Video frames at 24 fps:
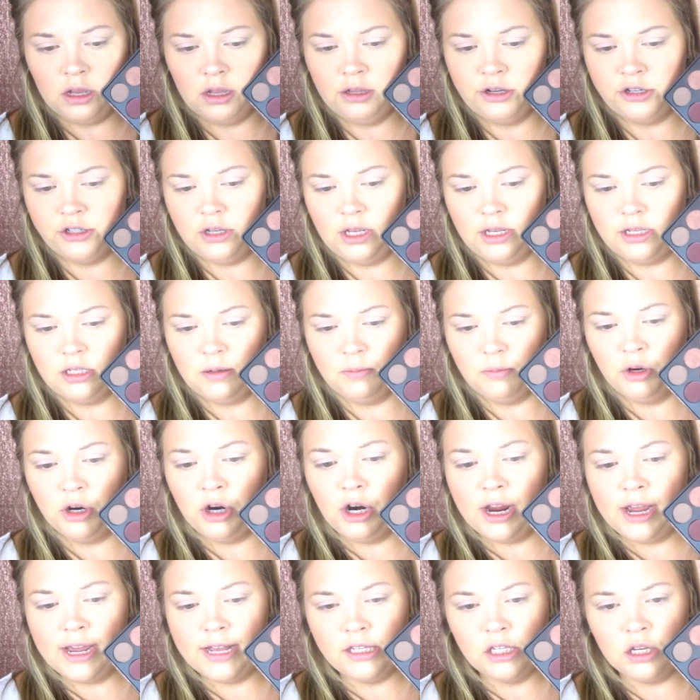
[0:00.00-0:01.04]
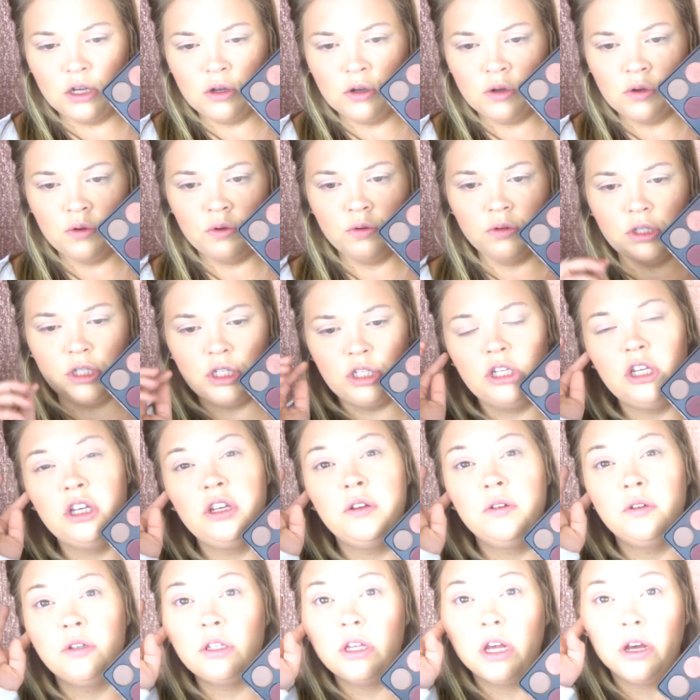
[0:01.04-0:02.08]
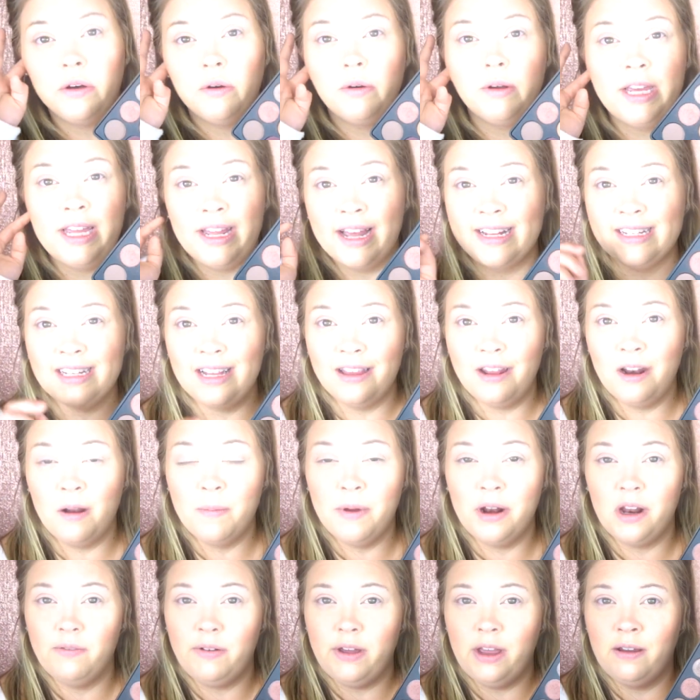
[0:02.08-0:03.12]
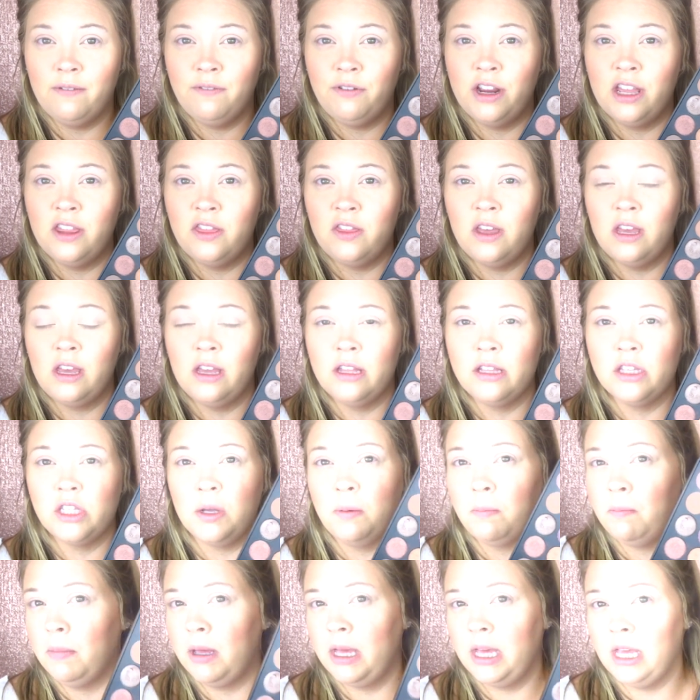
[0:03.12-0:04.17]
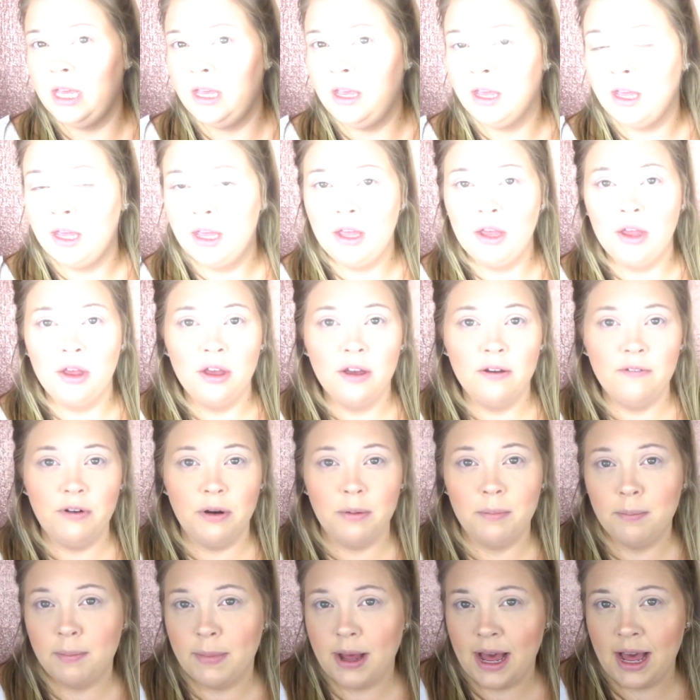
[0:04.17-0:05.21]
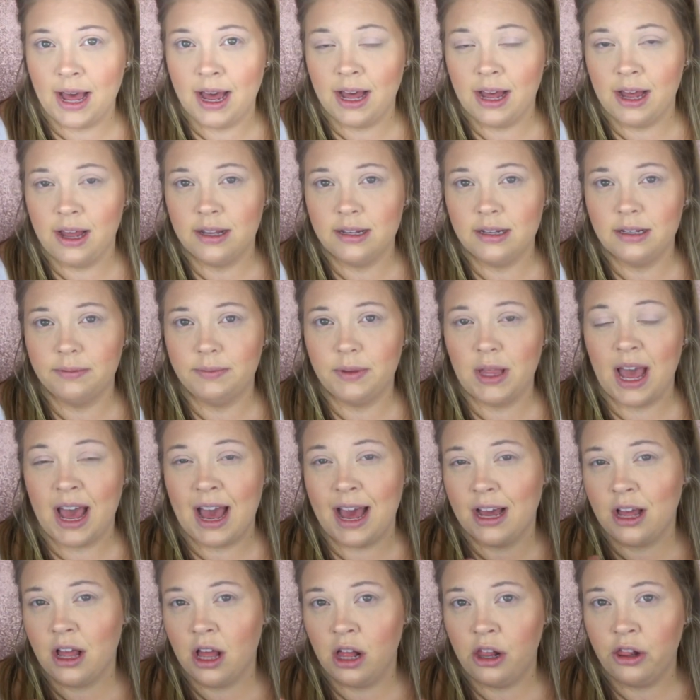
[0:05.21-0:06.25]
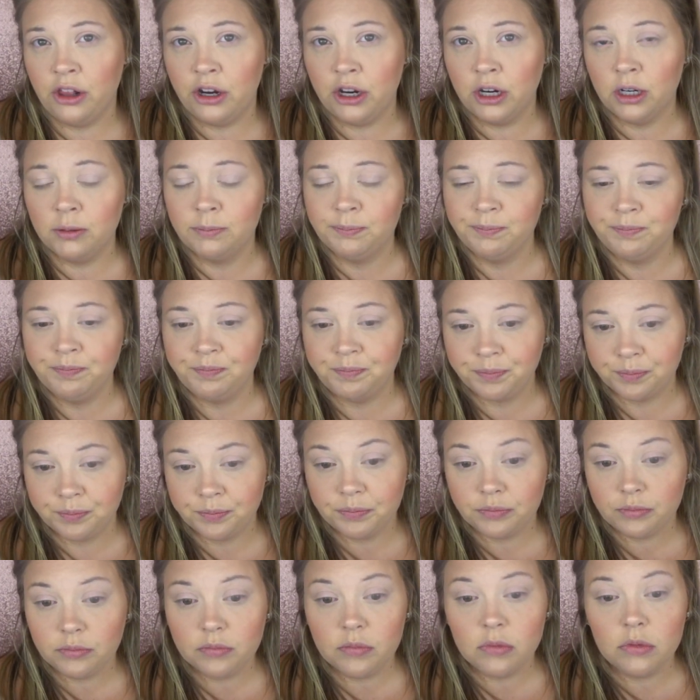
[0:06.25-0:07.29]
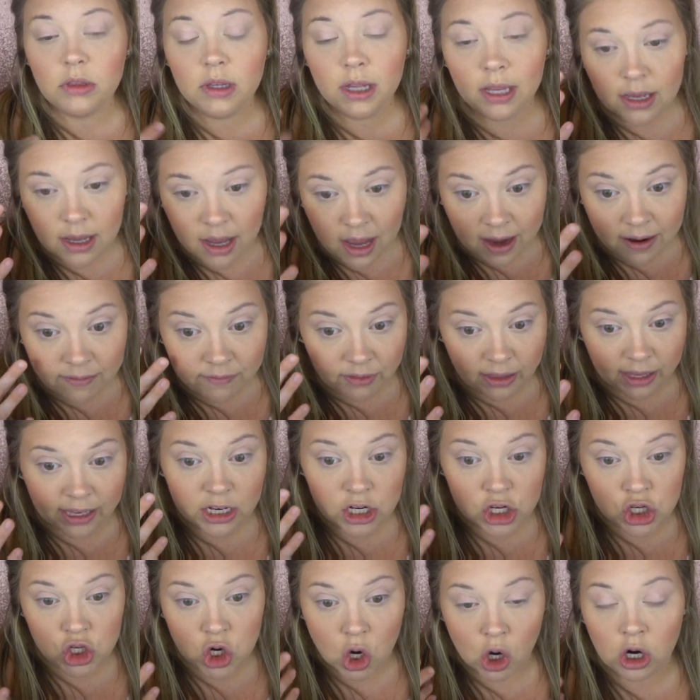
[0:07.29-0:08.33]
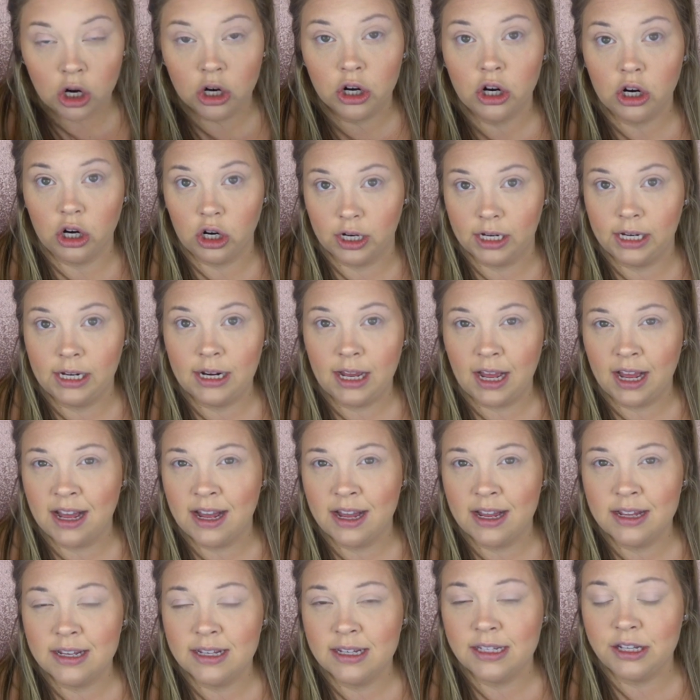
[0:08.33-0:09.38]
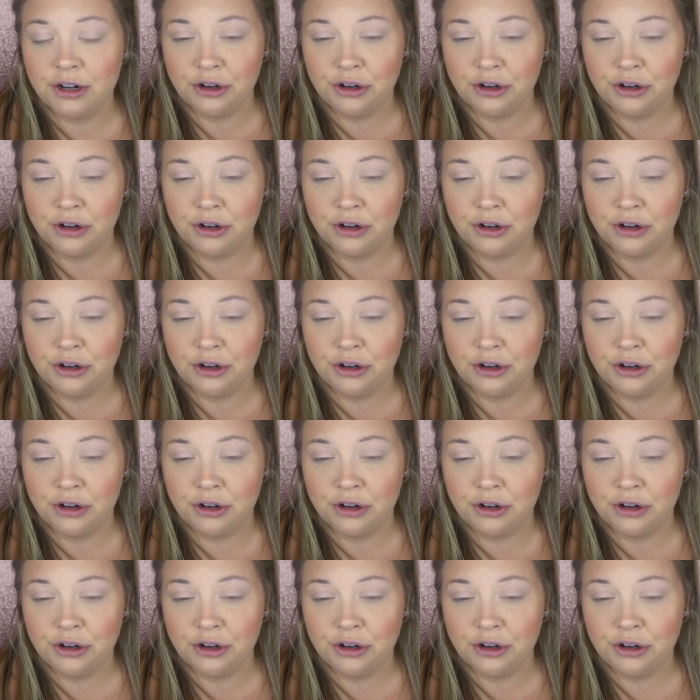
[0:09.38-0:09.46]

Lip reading: There's like some gray tones too, so it has a little bit of everything. To me, for my eye color, I have like dark green eyes.